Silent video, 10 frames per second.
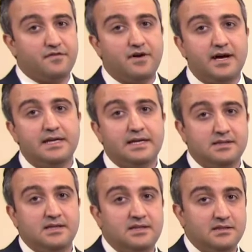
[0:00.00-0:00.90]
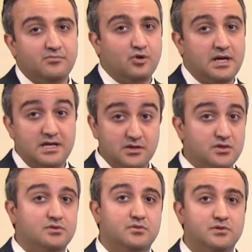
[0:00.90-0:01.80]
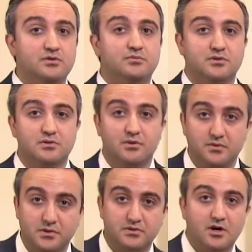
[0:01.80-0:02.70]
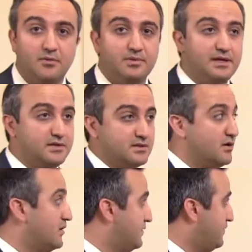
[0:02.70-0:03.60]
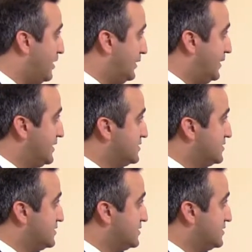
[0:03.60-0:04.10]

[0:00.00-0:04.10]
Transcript: findings in the brain in children with tuberous sclerosis complex are the following.